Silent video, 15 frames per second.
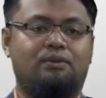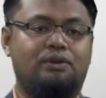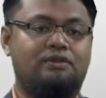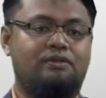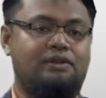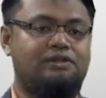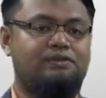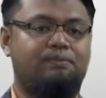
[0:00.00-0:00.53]
with
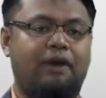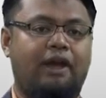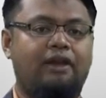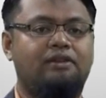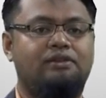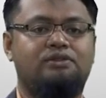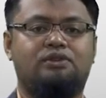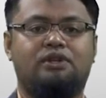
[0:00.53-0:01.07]

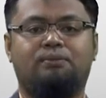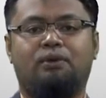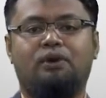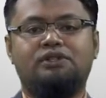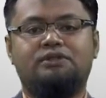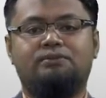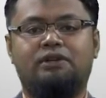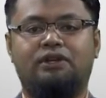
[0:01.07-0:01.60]
respect to the
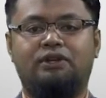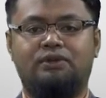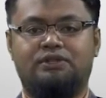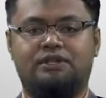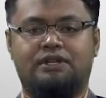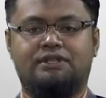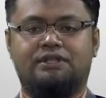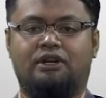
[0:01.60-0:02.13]
possible
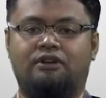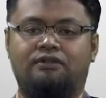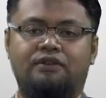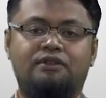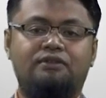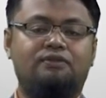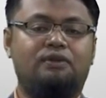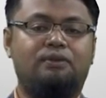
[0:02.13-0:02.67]
uses of
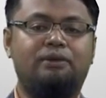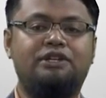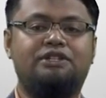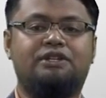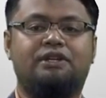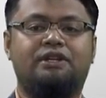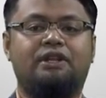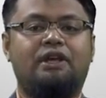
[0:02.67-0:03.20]

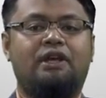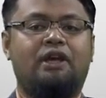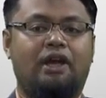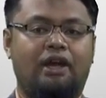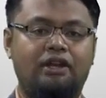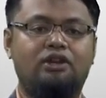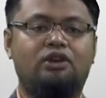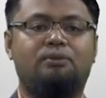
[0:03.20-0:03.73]
information
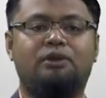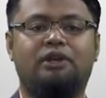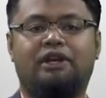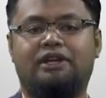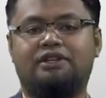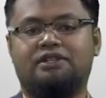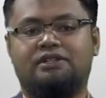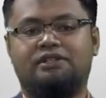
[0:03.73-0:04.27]
and
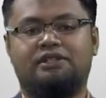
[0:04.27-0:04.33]
communication